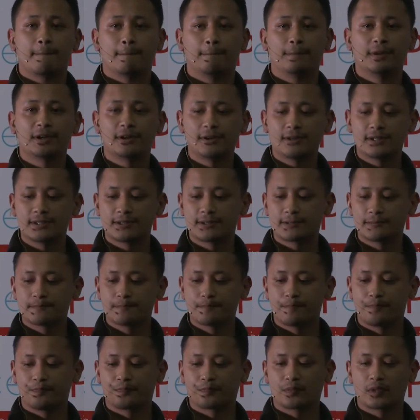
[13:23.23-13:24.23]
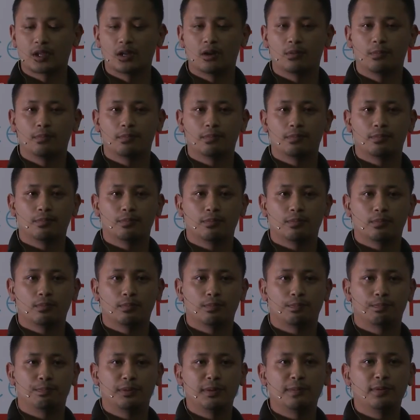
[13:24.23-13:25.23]
Because
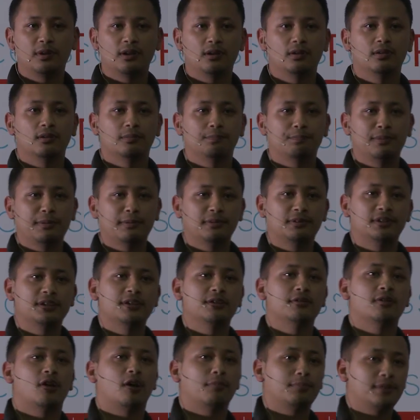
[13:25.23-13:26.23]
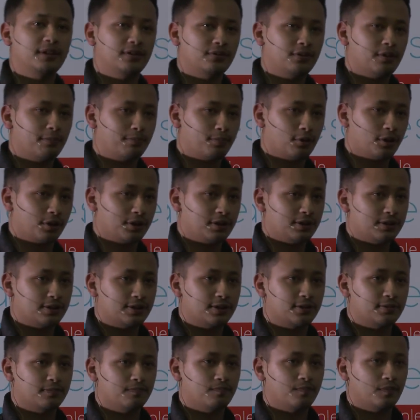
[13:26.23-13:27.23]
people didn't update the
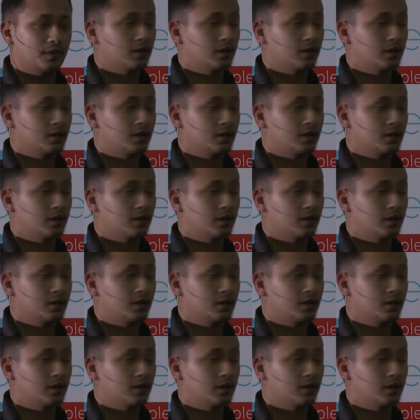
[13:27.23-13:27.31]
plugins.